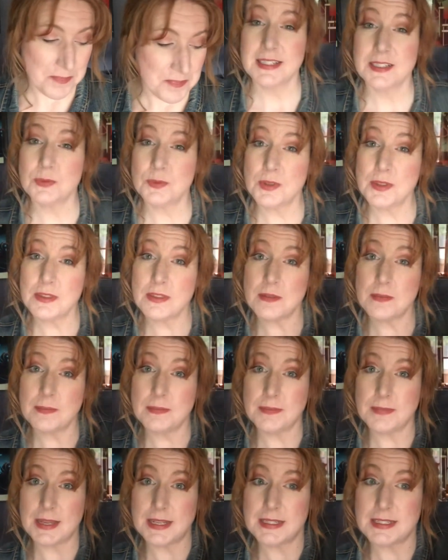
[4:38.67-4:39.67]
It's with the
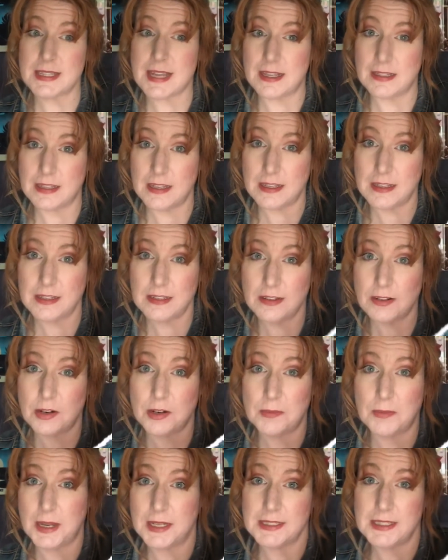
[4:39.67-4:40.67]
mandala
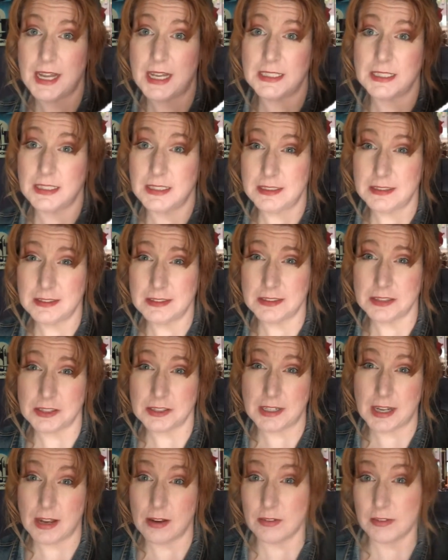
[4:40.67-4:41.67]
or mandala or
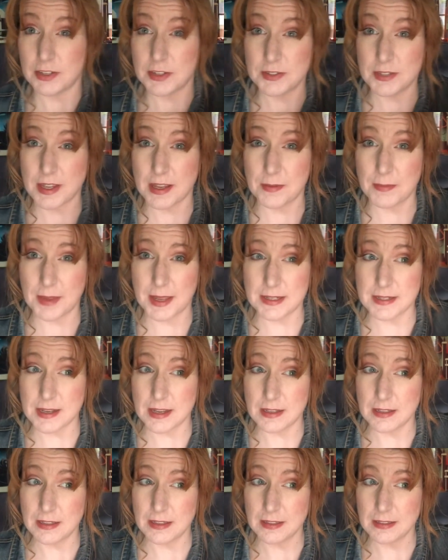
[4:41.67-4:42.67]
however you say it,
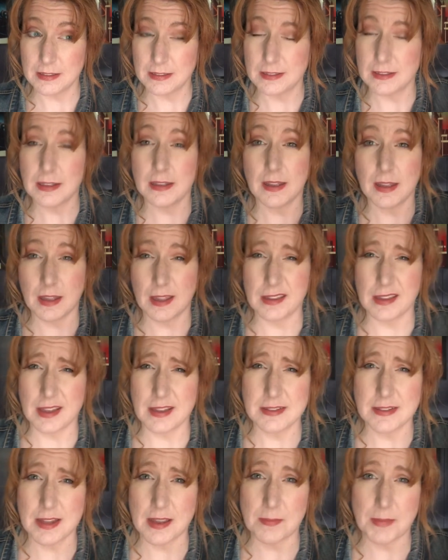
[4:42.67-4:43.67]
mandala? I think I
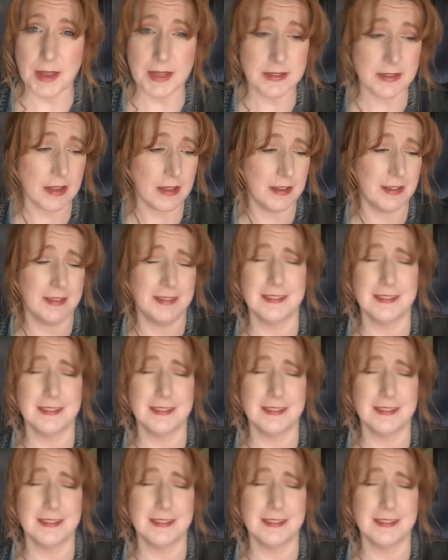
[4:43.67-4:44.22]
say it mandala.